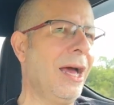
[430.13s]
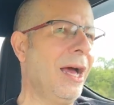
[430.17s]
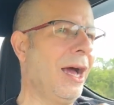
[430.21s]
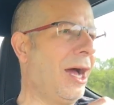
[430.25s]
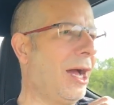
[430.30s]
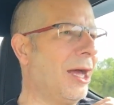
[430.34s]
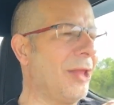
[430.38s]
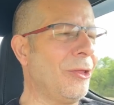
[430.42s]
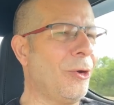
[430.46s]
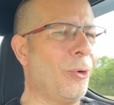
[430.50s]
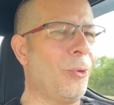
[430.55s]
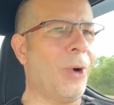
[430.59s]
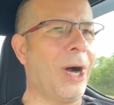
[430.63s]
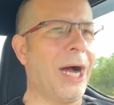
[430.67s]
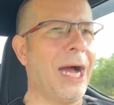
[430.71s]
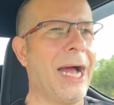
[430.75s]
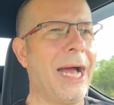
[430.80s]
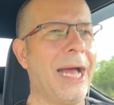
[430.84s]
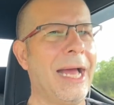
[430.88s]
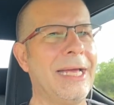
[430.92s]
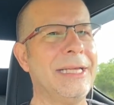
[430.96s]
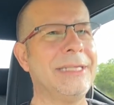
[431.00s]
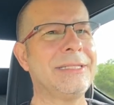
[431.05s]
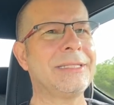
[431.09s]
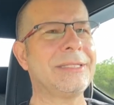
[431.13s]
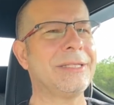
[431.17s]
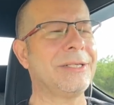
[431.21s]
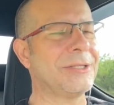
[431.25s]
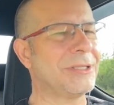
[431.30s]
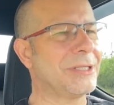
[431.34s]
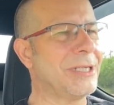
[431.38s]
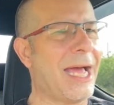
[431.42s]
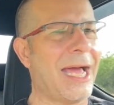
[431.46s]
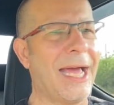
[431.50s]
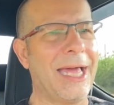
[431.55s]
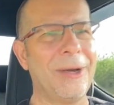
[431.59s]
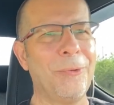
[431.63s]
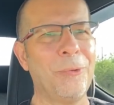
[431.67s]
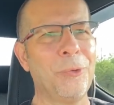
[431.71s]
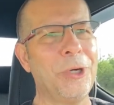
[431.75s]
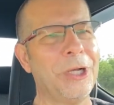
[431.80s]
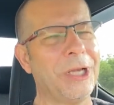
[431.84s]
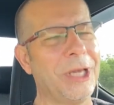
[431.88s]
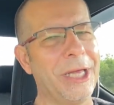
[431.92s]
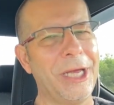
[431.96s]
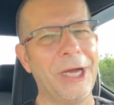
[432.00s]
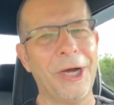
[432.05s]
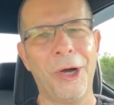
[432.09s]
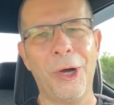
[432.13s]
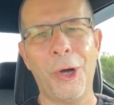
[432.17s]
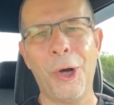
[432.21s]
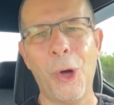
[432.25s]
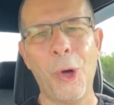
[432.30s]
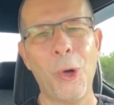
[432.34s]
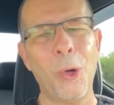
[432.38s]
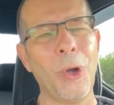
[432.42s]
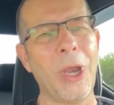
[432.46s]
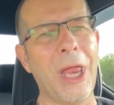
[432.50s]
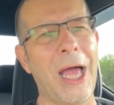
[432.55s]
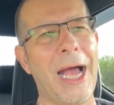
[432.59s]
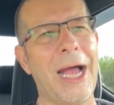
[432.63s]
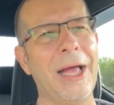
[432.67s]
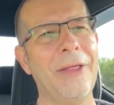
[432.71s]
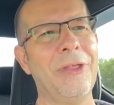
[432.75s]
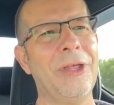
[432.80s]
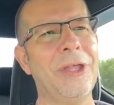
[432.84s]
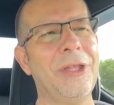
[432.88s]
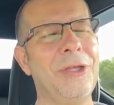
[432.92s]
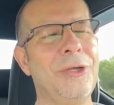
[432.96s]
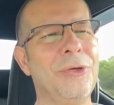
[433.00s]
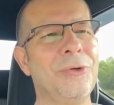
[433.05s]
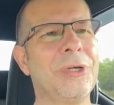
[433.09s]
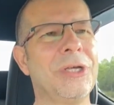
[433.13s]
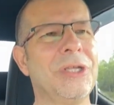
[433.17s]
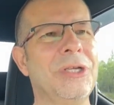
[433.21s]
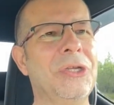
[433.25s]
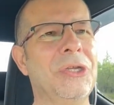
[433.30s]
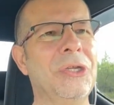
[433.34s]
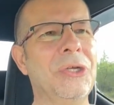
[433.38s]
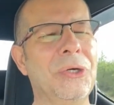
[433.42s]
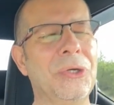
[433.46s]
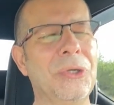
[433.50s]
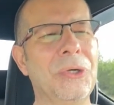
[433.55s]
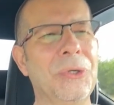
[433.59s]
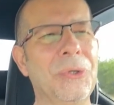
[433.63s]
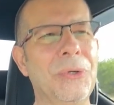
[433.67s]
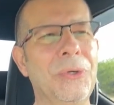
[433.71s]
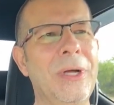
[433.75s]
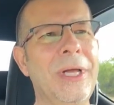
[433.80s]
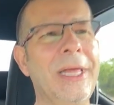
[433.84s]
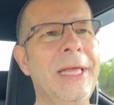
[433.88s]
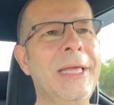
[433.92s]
Otherwise, there's not really a whole lot that you can do.